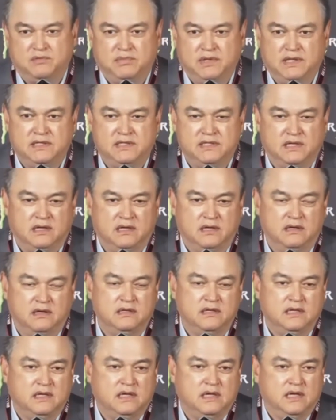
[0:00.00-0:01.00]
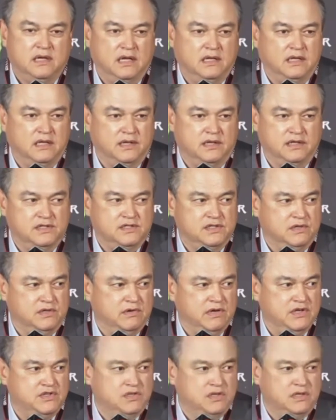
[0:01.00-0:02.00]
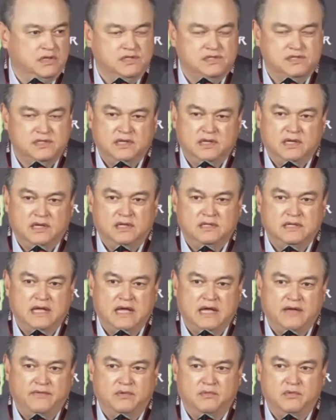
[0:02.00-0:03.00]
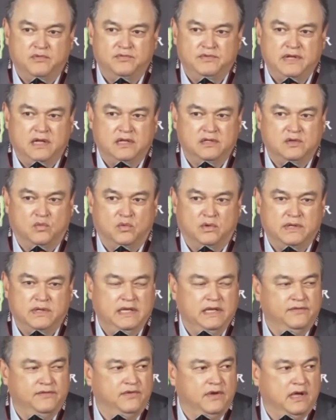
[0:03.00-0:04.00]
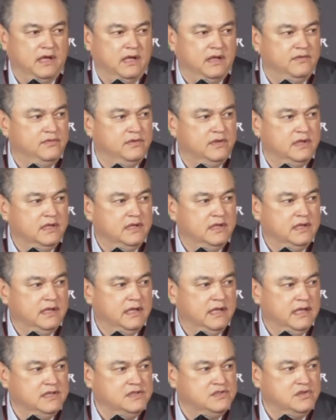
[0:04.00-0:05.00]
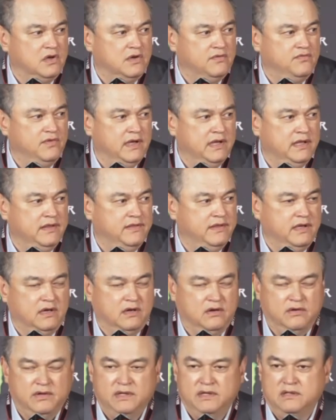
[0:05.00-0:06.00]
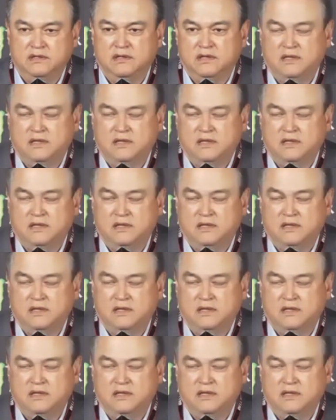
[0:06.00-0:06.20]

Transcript: But another consideration is to have him move down to 185 and start fighting there and